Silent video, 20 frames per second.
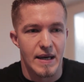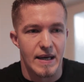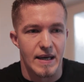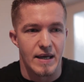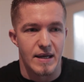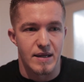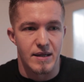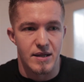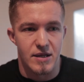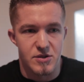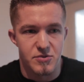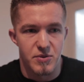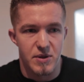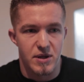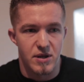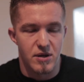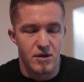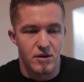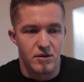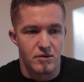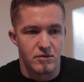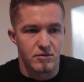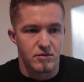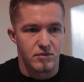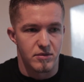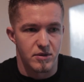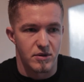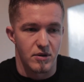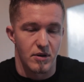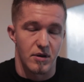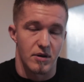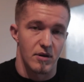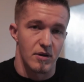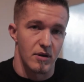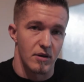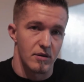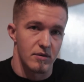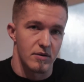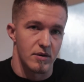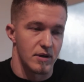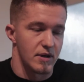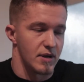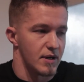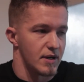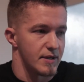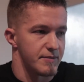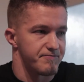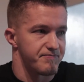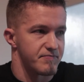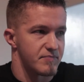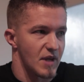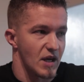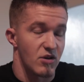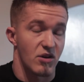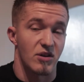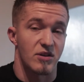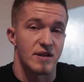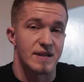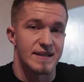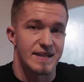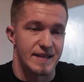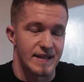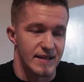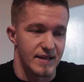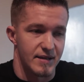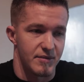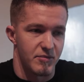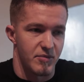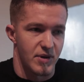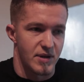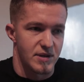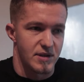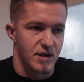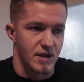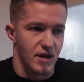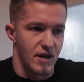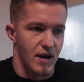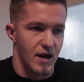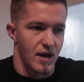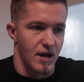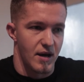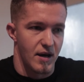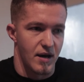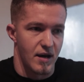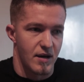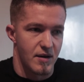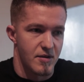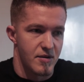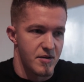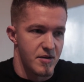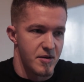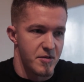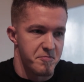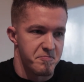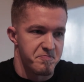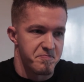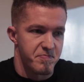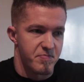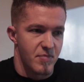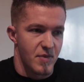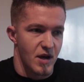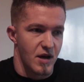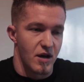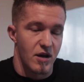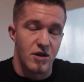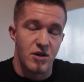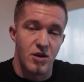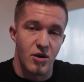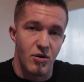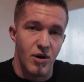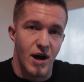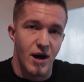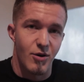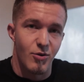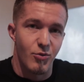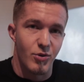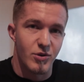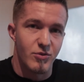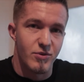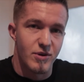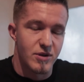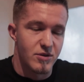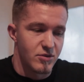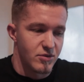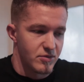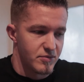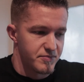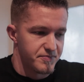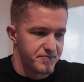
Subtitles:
in this video you're gonna see basically know-how what we do.